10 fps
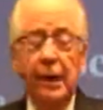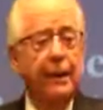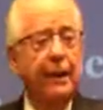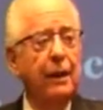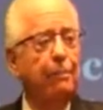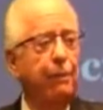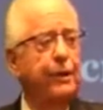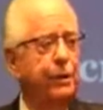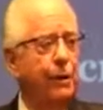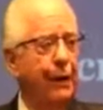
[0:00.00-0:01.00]
they can
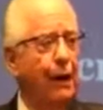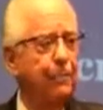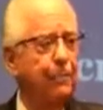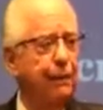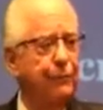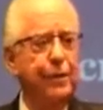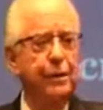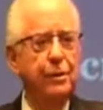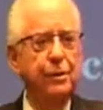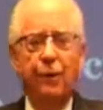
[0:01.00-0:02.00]
preach the gospel of
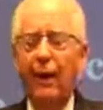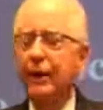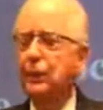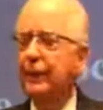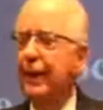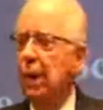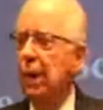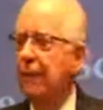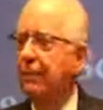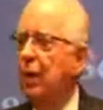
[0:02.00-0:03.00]
Jesus Christ without
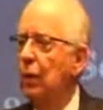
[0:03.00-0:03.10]
harm,